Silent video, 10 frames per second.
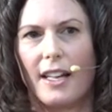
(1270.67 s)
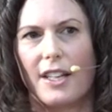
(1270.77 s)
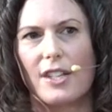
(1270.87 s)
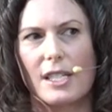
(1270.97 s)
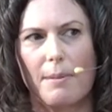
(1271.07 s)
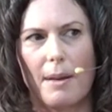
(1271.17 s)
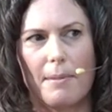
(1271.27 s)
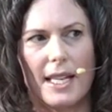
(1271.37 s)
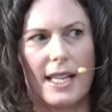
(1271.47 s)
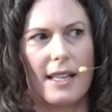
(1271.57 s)
Now, this might
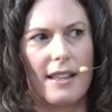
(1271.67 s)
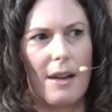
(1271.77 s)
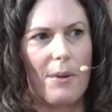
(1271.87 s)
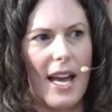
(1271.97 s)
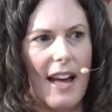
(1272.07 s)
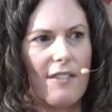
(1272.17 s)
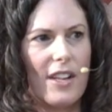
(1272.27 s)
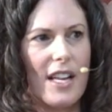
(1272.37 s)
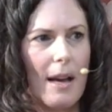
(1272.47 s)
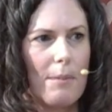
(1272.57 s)
mean that we have
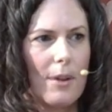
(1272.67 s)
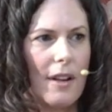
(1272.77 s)
a number